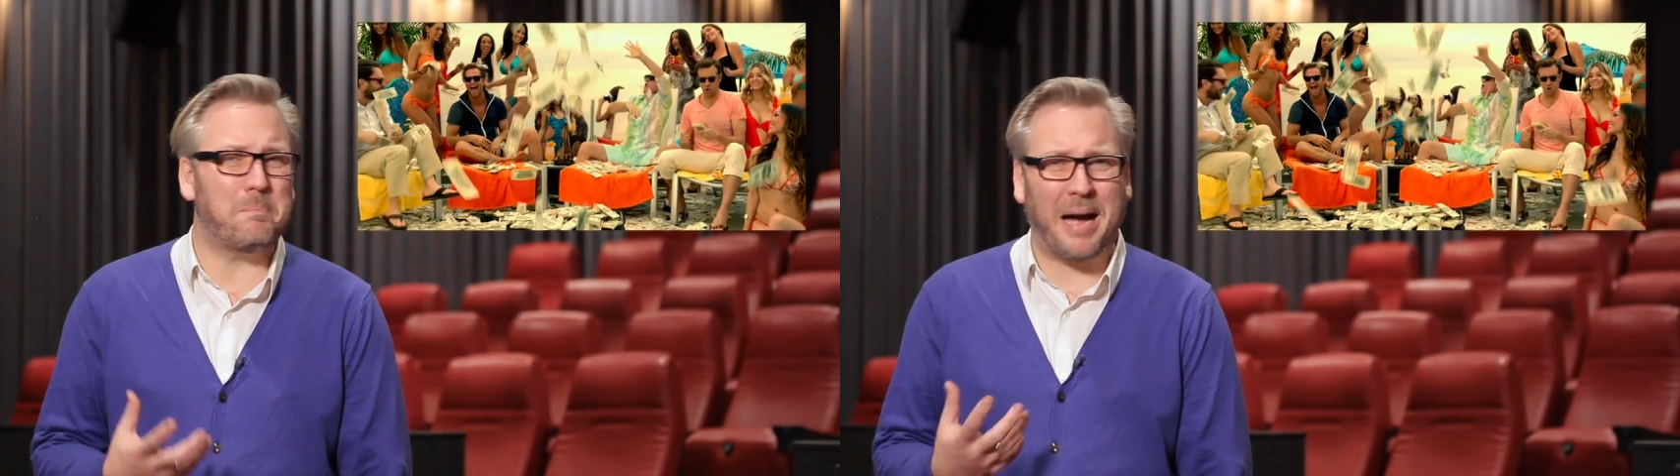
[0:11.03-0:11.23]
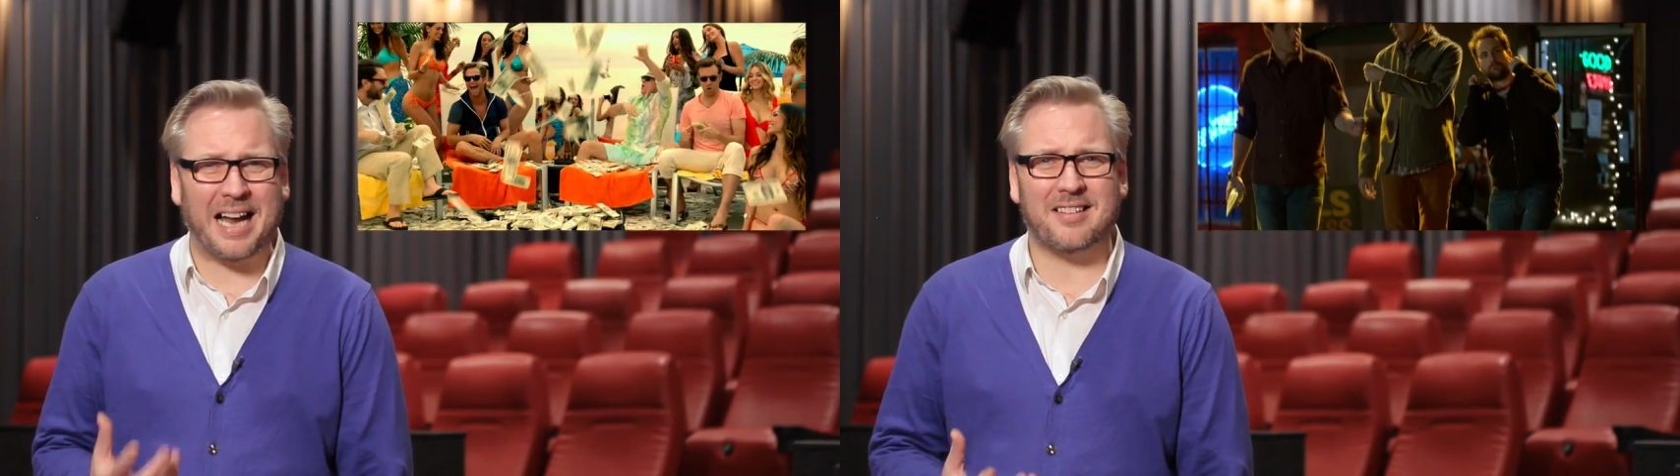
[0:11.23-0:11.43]

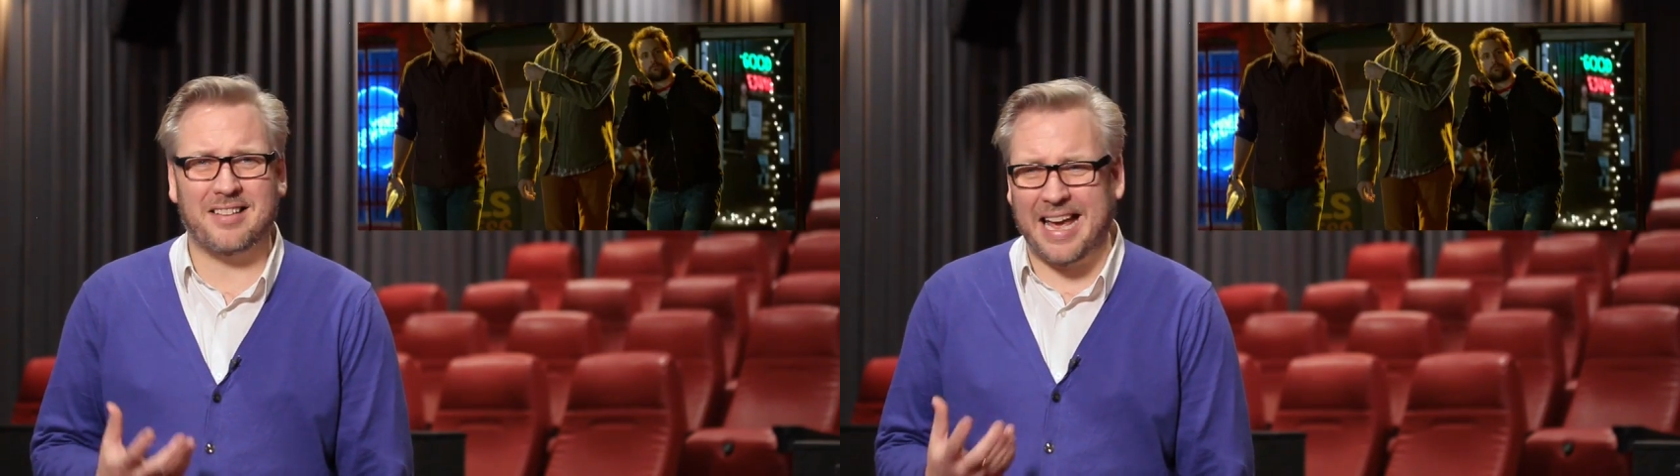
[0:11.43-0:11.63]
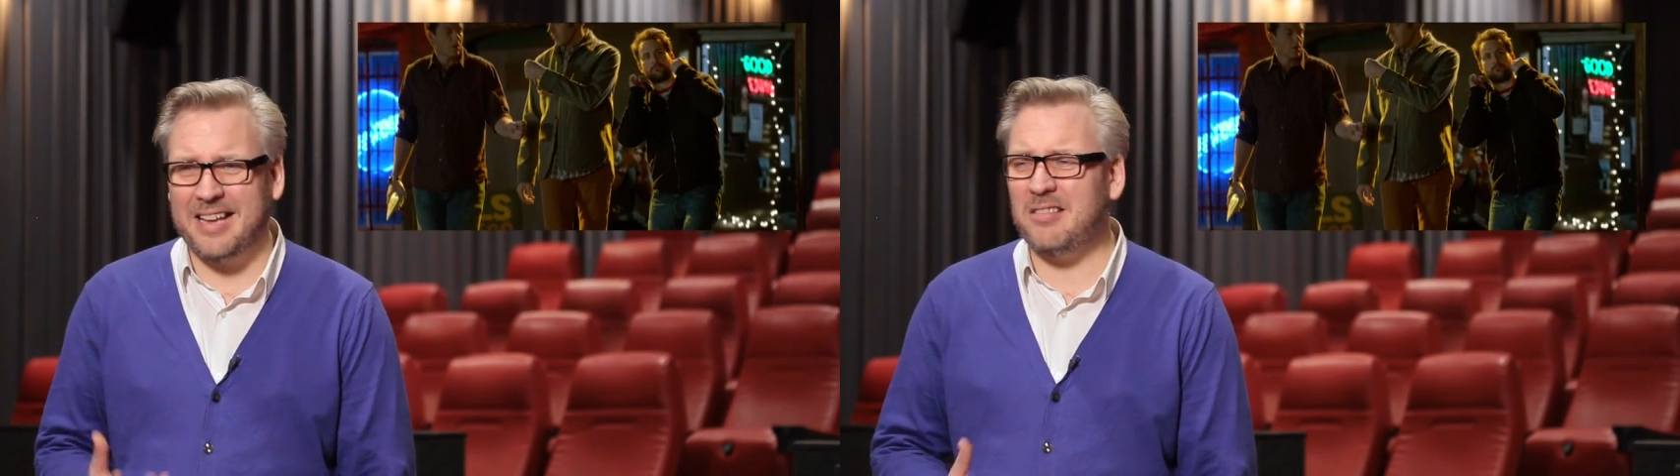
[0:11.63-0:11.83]
bad
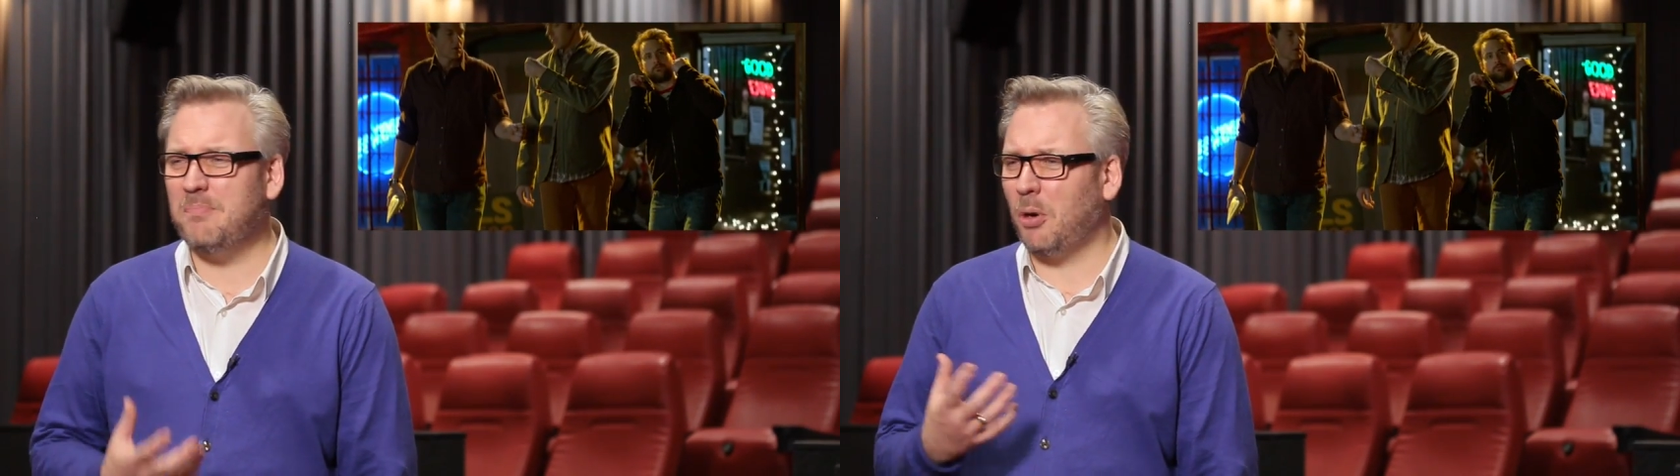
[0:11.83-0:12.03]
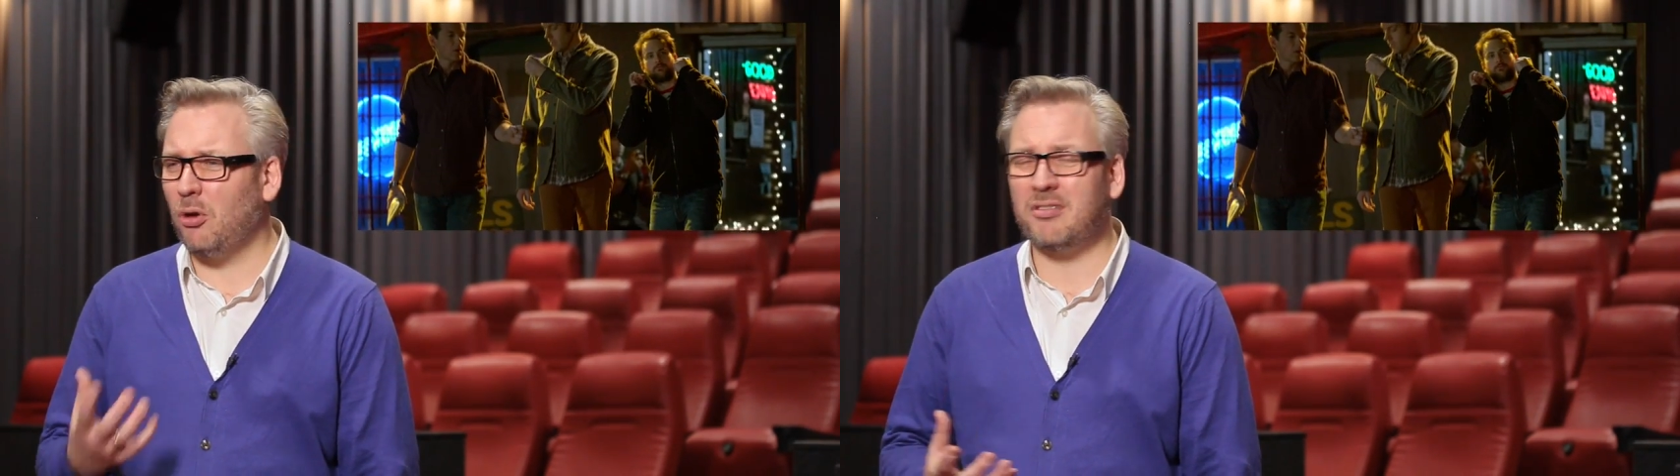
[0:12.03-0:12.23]

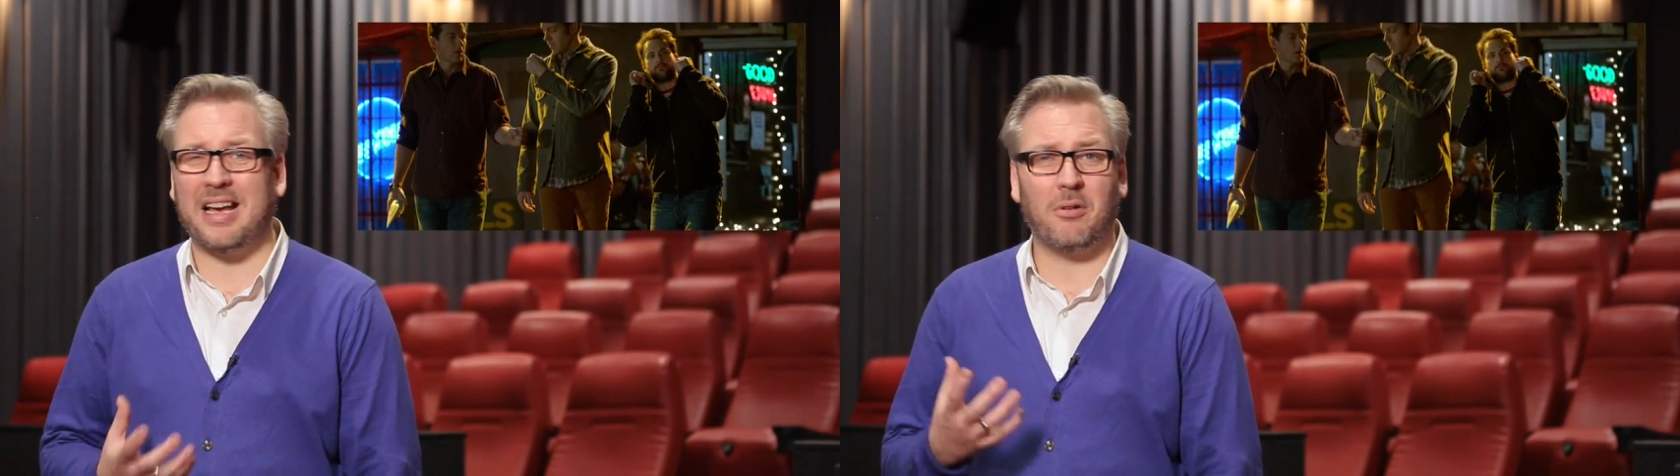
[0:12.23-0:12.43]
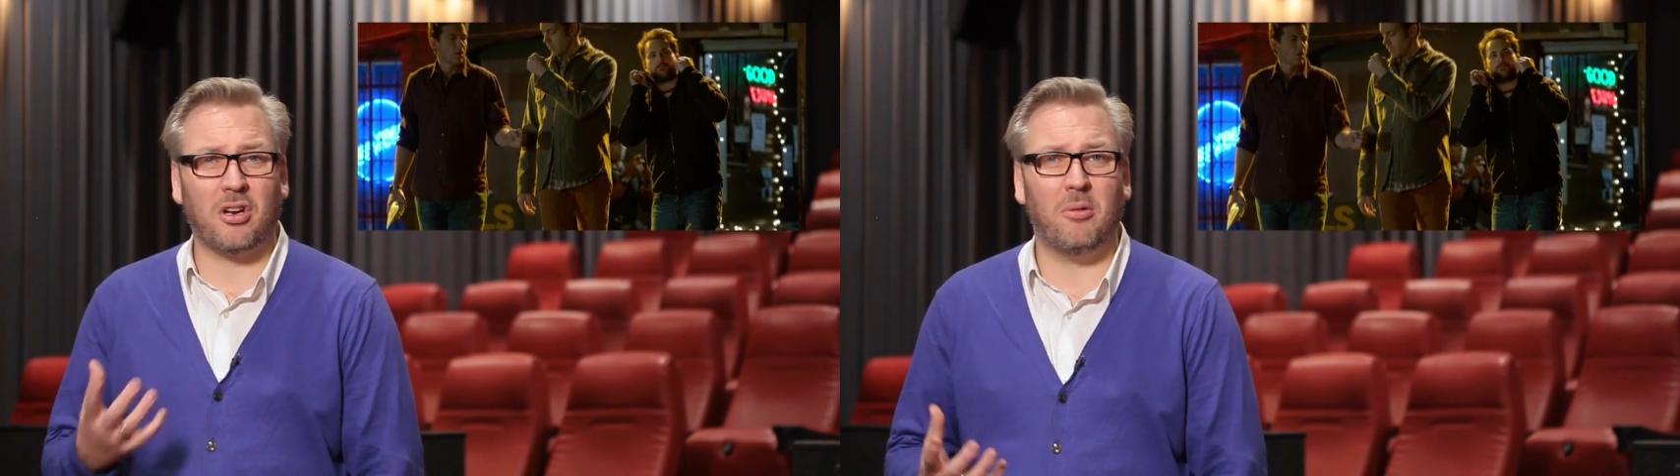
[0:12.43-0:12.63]
taste, balls
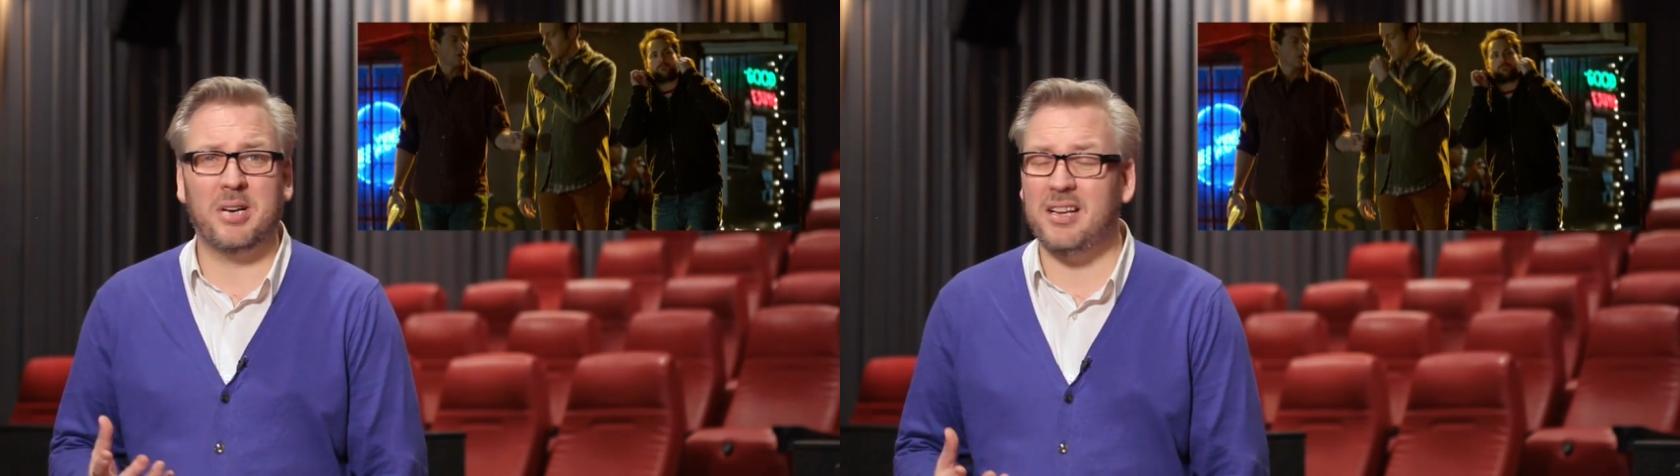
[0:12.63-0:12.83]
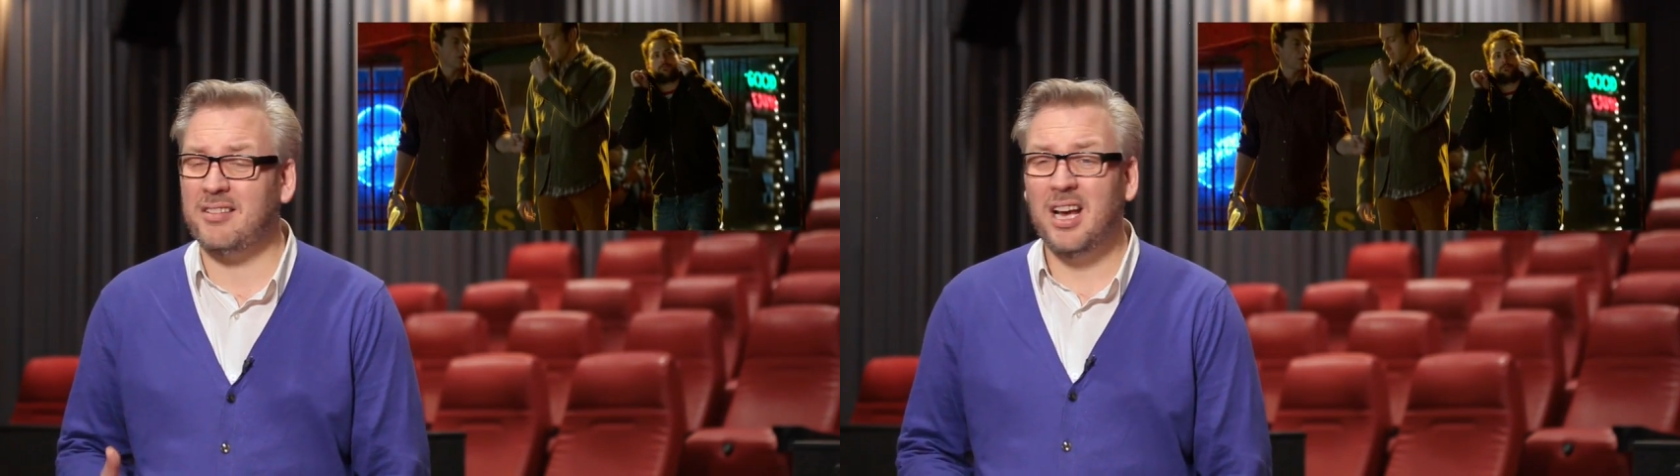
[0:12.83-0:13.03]
out
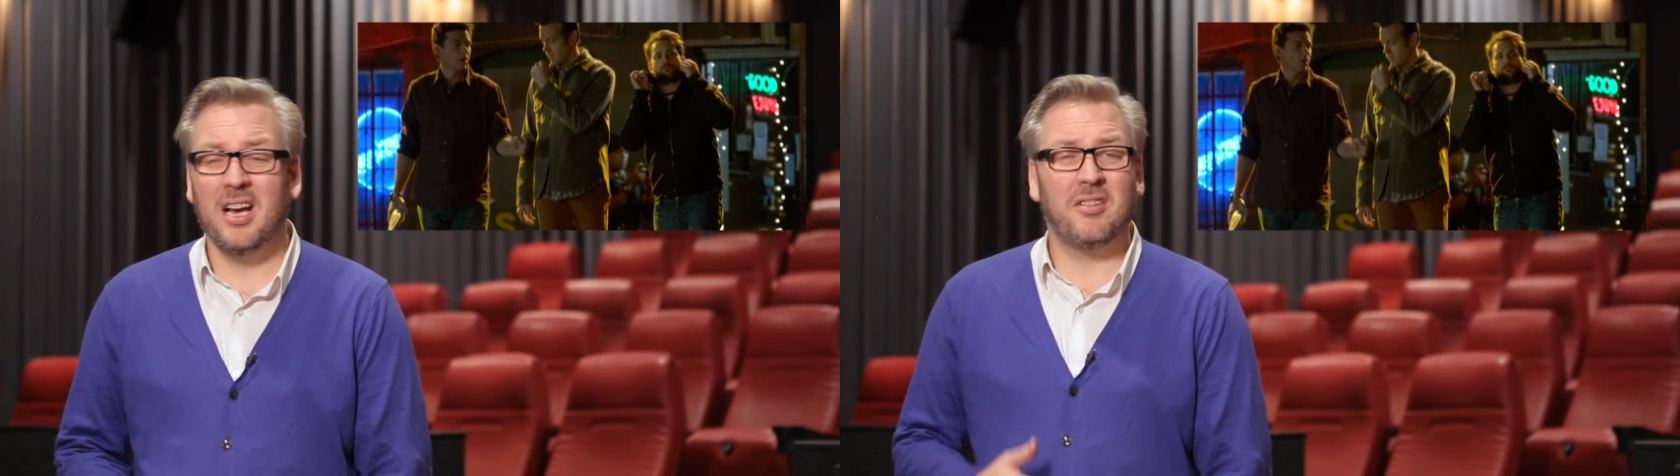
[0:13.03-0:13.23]
comedies.